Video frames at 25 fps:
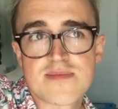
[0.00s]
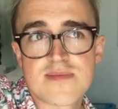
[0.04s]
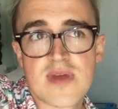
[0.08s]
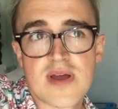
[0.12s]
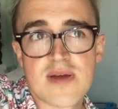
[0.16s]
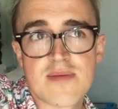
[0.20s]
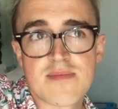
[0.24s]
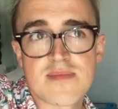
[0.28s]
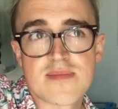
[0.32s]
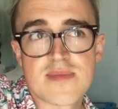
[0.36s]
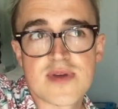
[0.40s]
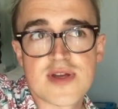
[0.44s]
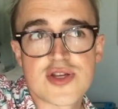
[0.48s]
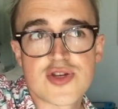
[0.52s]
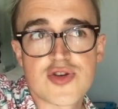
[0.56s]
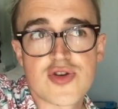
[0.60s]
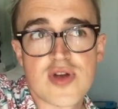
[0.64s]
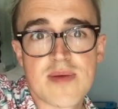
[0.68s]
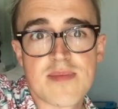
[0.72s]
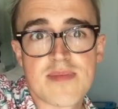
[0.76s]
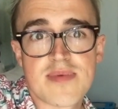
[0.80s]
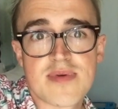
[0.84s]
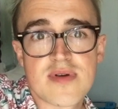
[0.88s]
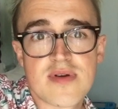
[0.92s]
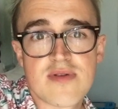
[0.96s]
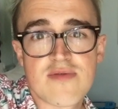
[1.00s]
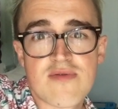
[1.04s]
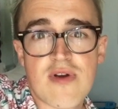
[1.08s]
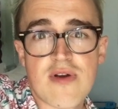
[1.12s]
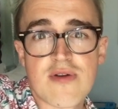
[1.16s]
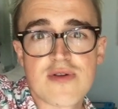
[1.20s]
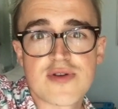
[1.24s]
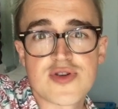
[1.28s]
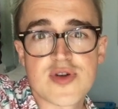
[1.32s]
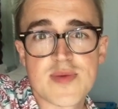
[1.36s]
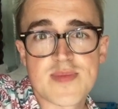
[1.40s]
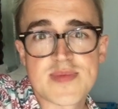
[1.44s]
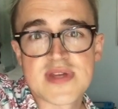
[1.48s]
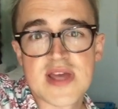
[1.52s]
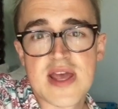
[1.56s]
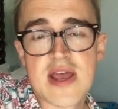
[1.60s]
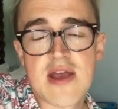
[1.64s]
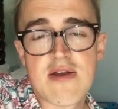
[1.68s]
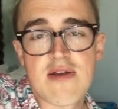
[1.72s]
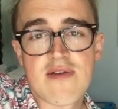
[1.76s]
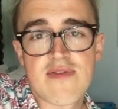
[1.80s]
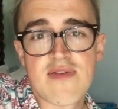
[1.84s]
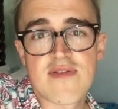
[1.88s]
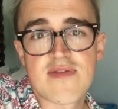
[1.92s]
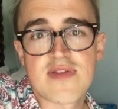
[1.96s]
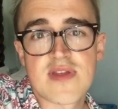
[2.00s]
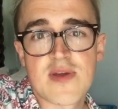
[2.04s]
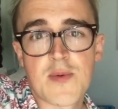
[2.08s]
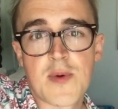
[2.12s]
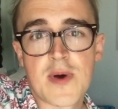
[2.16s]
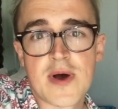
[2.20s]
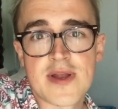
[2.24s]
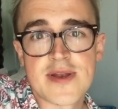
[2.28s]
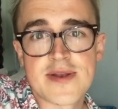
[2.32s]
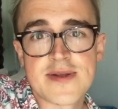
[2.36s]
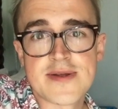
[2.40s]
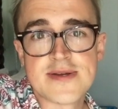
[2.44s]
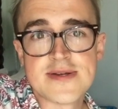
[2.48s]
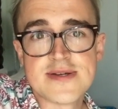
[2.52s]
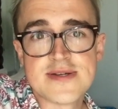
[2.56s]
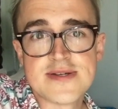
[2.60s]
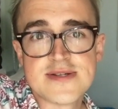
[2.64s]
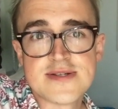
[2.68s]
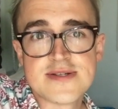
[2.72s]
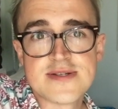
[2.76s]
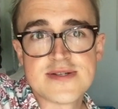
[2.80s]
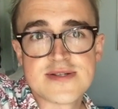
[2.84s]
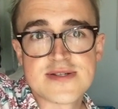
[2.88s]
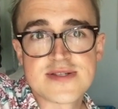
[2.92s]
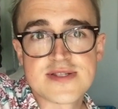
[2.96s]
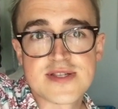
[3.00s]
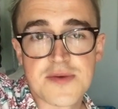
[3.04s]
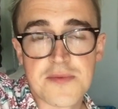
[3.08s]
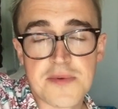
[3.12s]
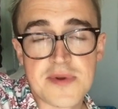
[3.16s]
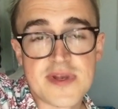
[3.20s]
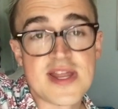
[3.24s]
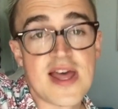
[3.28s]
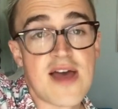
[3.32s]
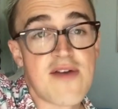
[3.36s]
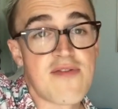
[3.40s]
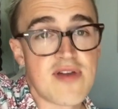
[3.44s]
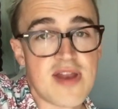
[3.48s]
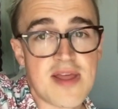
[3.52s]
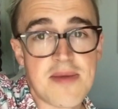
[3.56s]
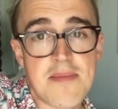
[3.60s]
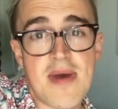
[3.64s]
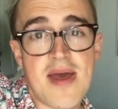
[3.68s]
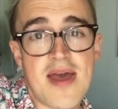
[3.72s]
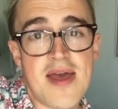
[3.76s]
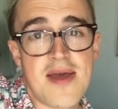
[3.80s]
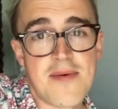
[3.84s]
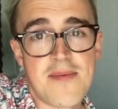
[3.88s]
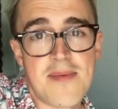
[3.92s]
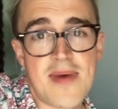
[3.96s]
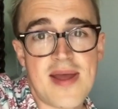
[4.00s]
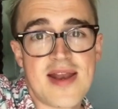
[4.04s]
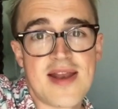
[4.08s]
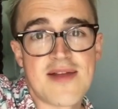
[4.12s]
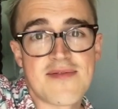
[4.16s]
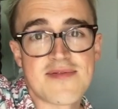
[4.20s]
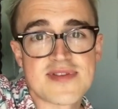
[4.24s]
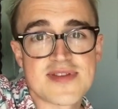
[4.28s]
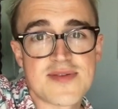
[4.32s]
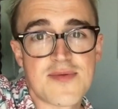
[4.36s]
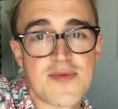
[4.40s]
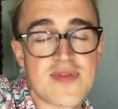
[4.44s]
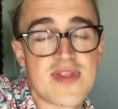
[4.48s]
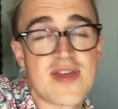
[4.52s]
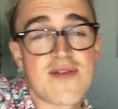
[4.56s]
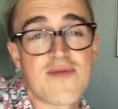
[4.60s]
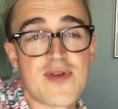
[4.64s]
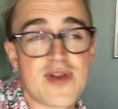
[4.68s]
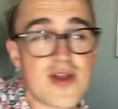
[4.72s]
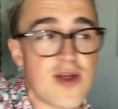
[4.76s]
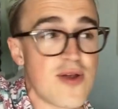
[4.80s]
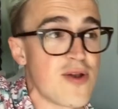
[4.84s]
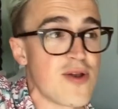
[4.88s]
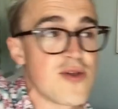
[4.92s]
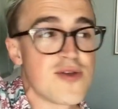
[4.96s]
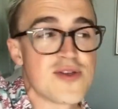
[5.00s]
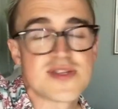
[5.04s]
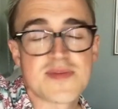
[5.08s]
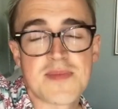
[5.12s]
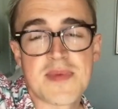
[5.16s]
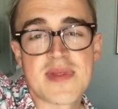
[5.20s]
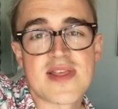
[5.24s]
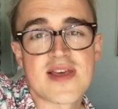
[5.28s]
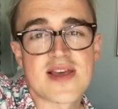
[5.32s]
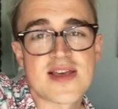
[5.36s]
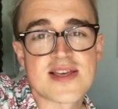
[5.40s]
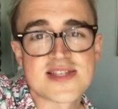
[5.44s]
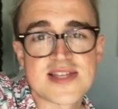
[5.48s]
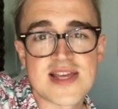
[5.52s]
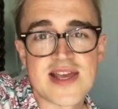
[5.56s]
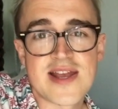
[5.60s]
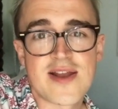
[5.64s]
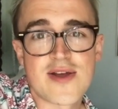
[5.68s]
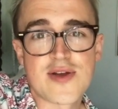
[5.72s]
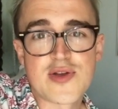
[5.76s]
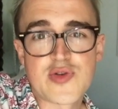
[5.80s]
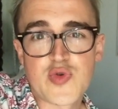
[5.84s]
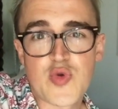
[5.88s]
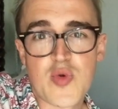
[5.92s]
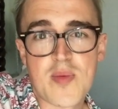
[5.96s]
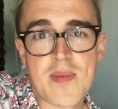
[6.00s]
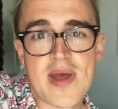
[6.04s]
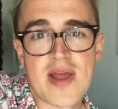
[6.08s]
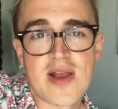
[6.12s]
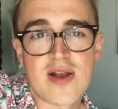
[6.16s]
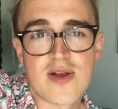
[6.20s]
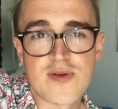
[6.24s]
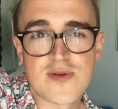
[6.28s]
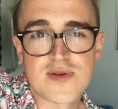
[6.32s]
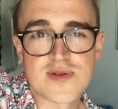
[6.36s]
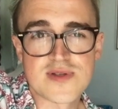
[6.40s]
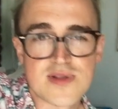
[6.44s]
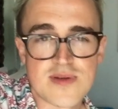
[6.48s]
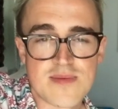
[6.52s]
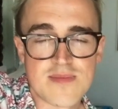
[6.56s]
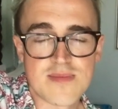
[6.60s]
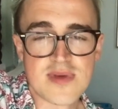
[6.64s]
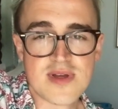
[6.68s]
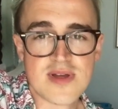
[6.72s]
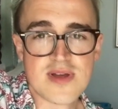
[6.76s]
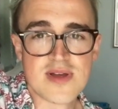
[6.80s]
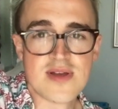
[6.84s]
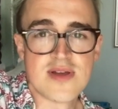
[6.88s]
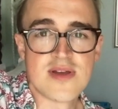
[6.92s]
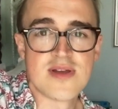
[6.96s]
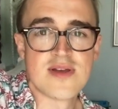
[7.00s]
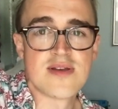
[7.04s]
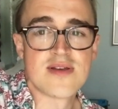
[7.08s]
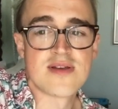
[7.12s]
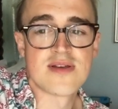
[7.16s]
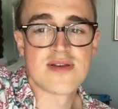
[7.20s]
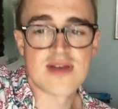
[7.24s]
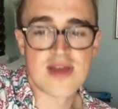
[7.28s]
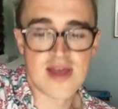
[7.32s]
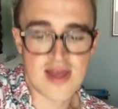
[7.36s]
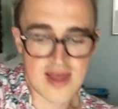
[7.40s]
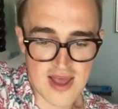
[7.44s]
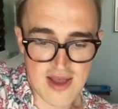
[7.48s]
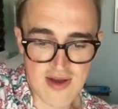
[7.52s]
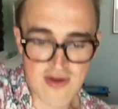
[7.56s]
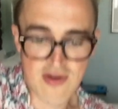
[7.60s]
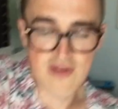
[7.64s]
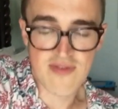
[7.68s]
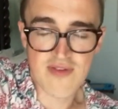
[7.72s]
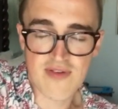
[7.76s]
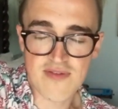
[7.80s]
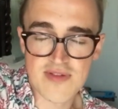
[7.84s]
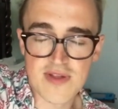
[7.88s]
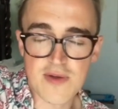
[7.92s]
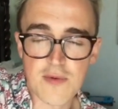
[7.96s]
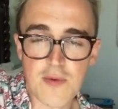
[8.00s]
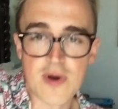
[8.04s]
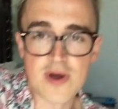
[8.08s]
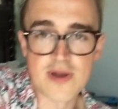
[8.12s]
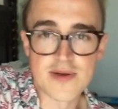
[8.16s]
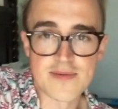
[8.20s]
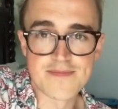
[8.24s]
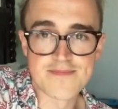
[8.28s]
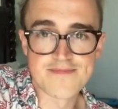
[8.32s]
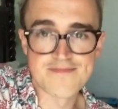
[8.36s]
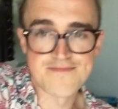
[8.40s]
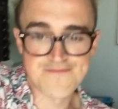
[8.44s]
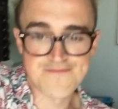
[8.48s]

road trip to Area 51, so we definitely may never see them. If we don't lose them in the casinos, we may lose them at Area 51.